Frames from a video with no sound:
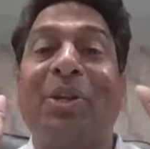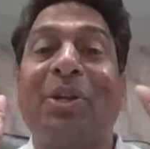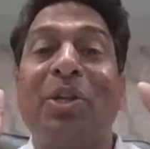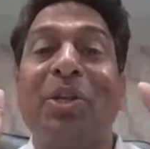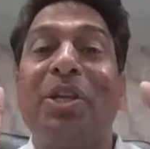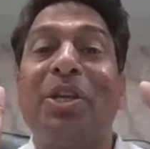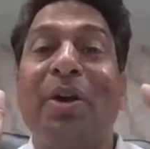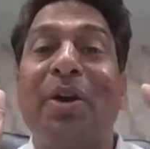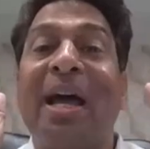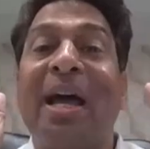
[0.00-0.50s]
that
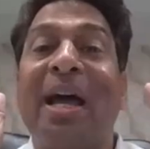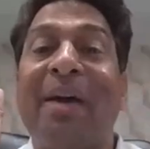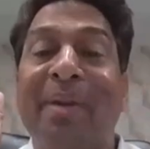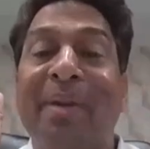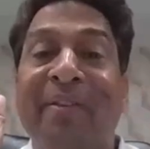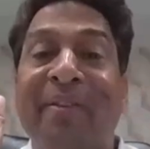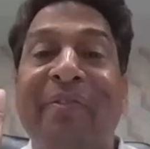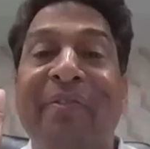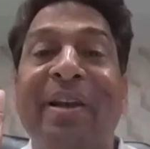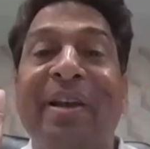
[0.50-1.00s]
you're
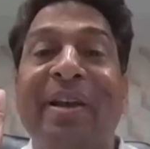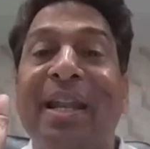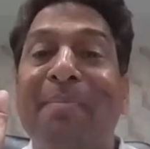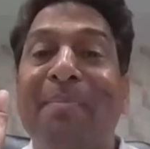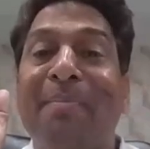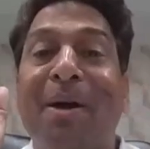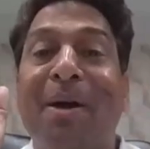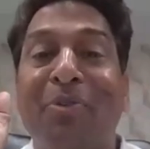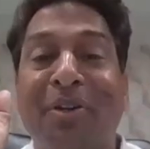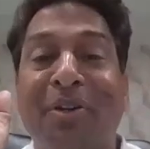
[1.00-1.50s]
having fair
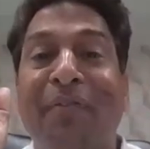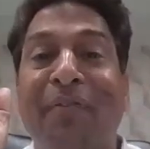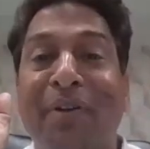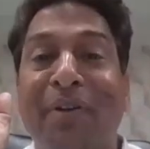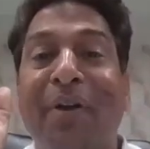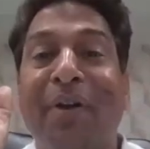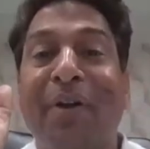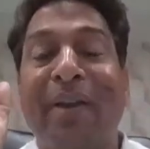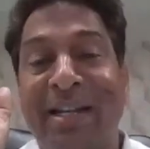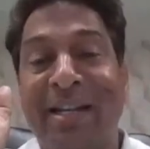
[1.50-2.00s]
amount
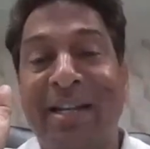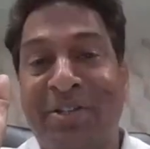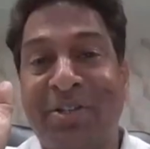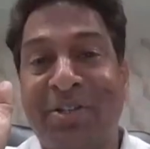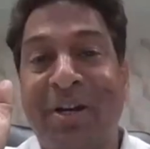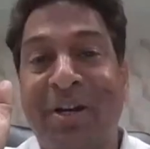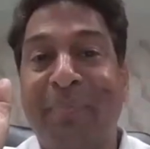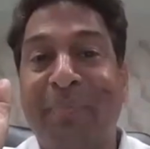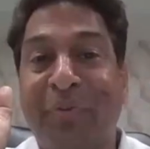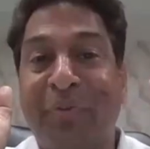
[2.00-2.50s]
of
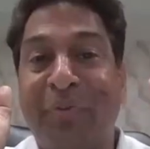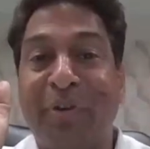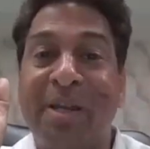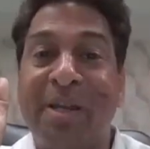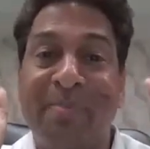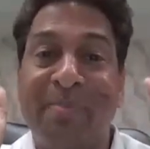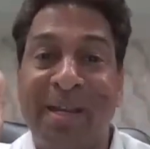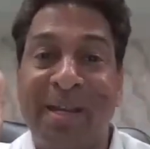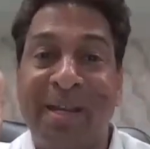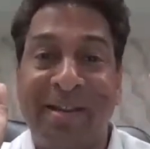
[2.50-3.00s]
knowledge of
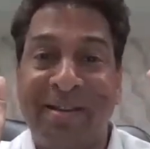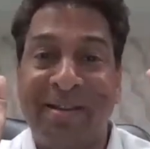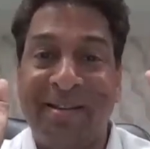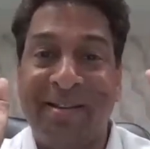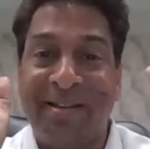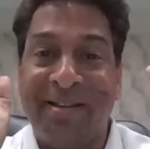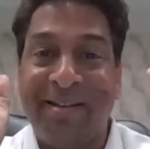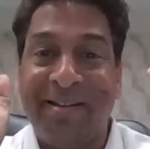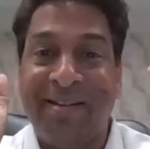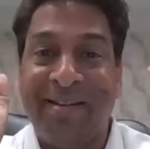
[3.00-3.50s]

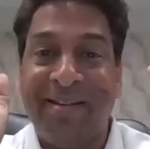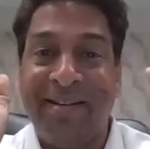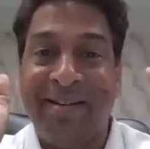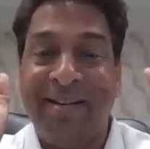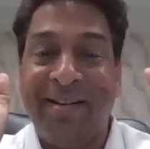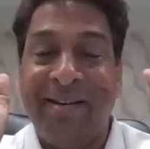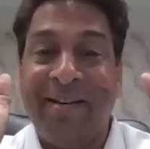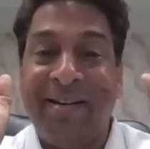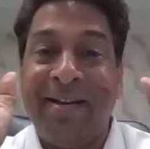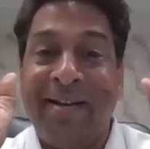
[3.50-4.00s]
3B
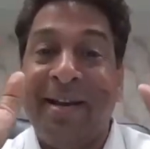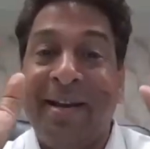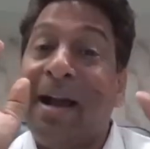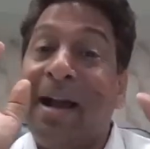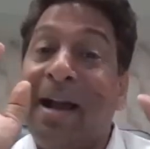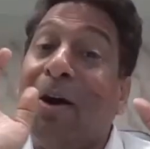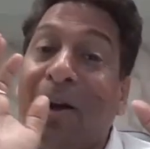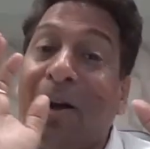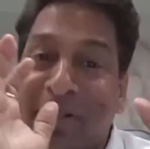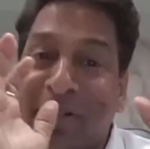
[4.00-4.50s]

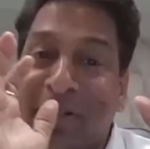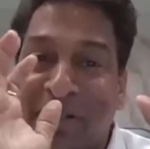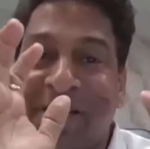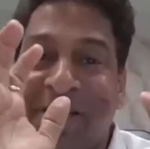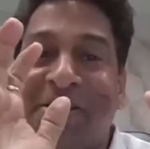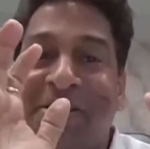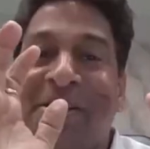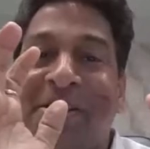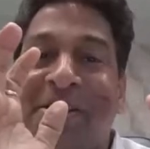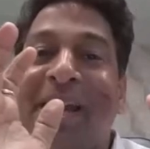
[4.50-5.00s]
or
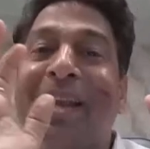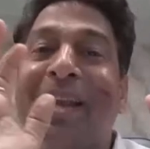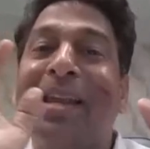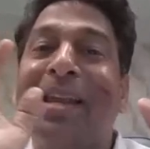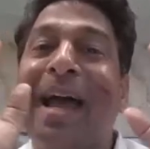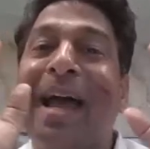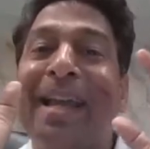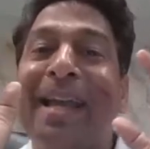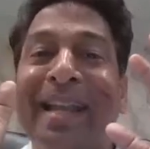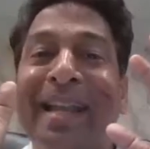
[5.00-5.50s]
GSTR
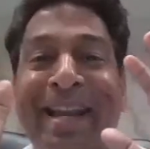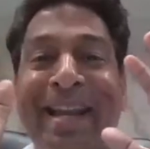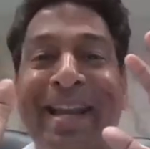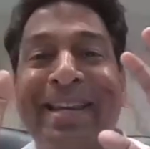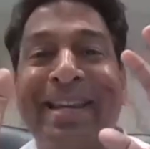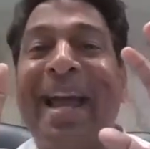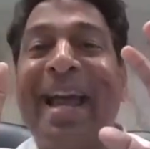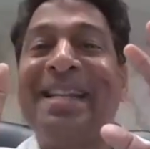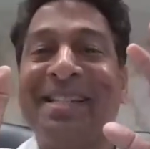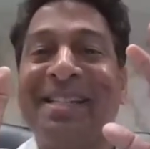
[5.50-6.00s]
9
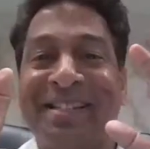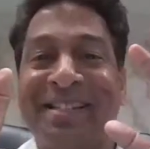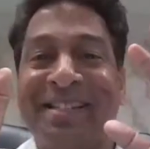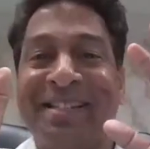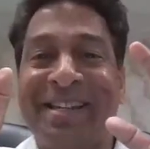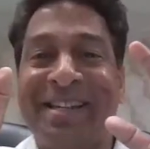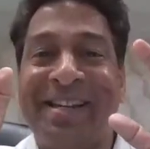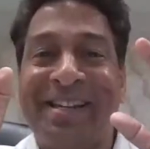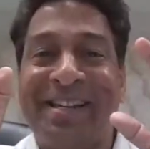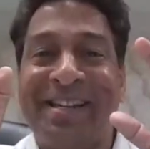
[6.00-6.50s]
and
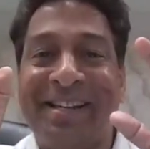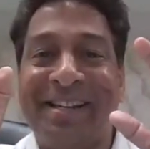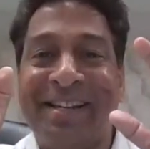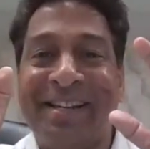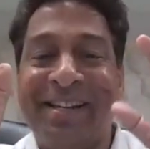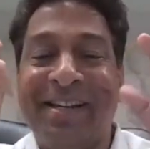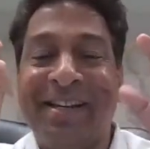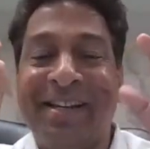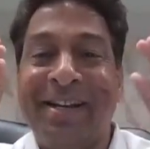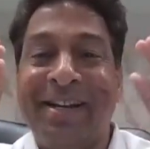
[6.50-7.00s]
9C.
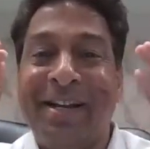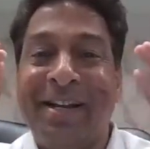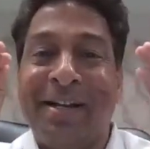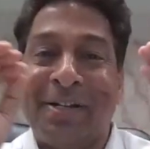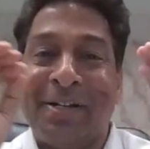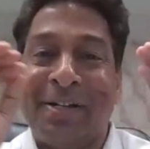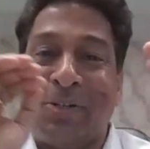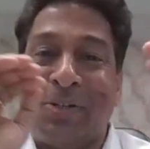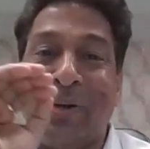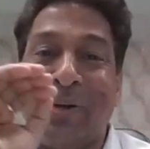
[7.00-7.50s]

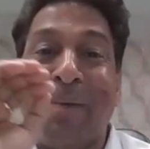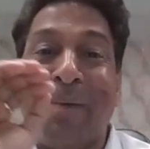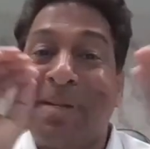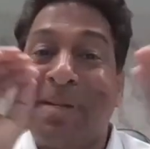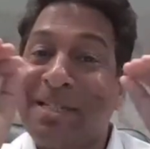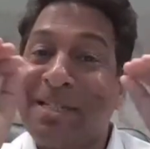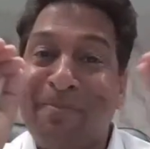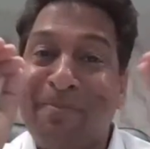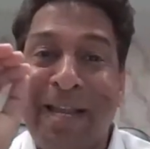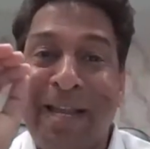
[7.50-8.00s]
So I'm
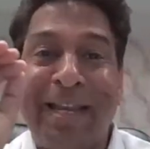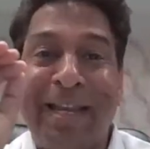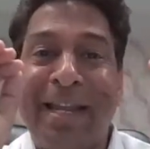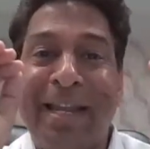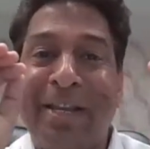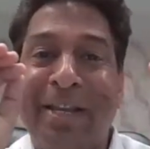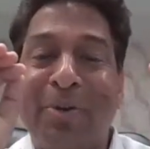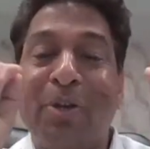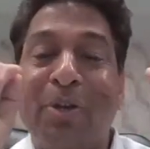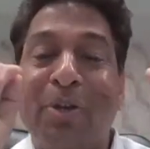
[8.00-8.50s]

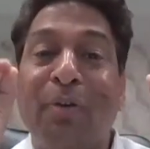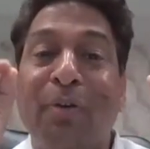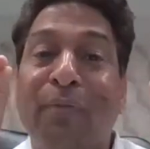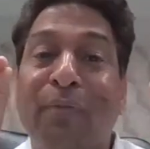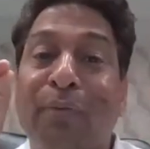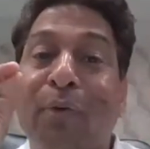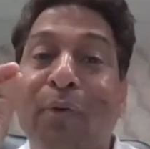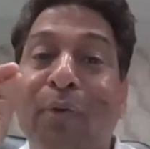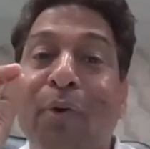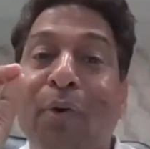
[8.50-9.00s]
explaining to you
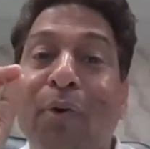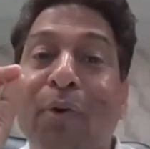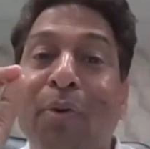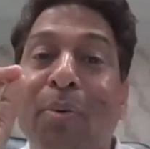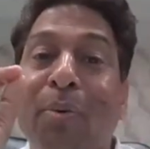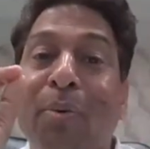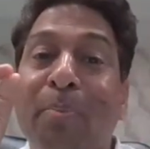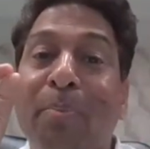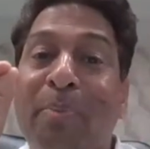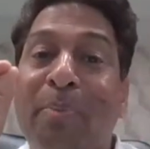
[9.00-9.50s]

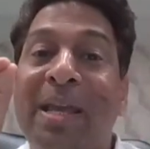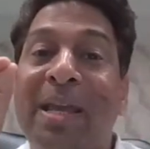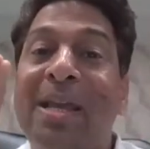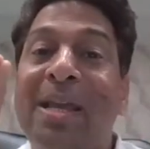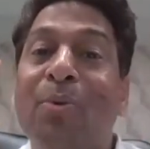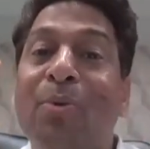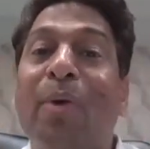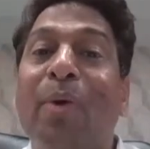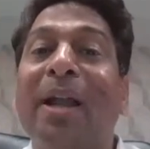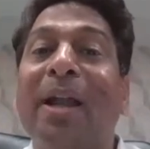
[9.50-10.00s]

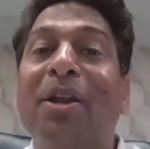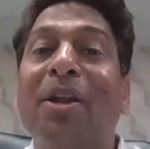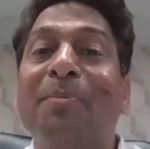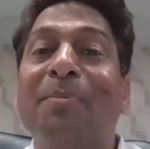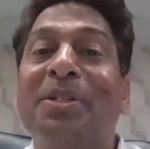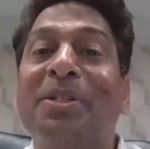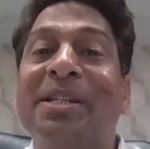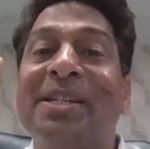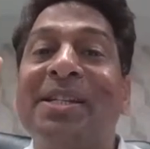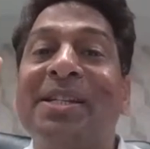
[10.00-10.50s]
4B1 of
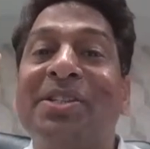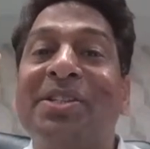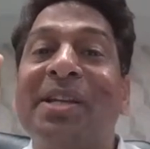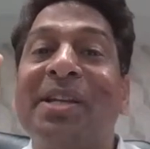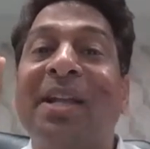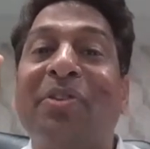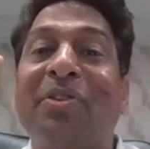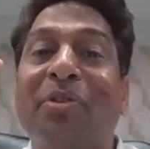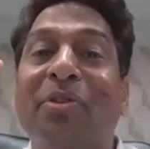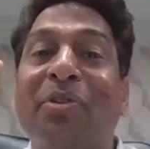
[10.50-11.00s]

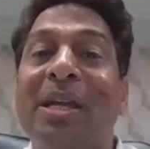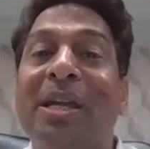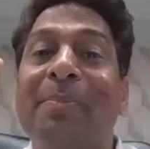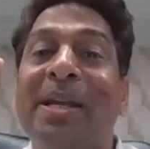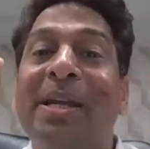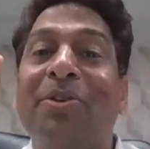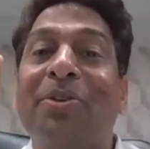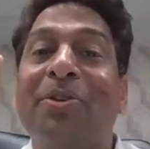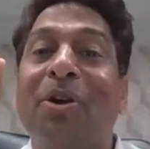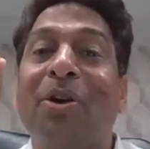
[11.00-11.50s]
GSTR
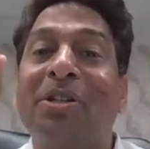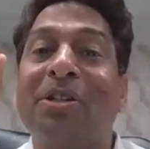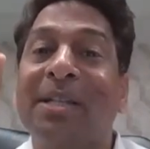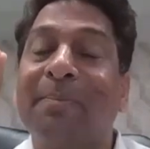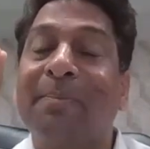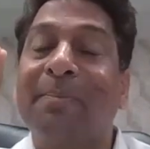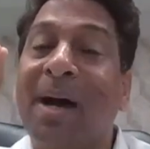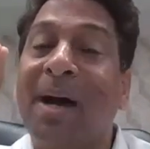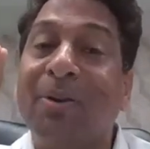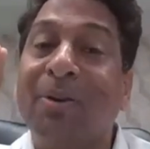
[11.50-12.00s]
3B talks
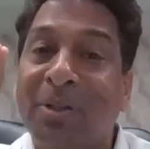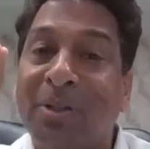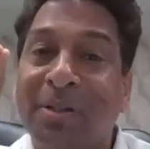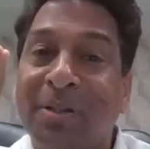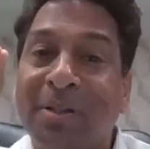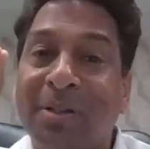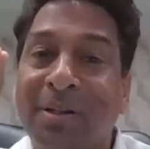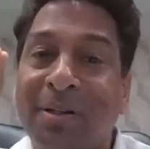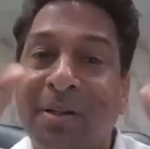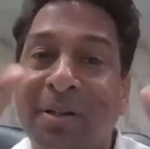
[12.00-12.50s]
about
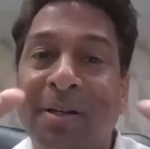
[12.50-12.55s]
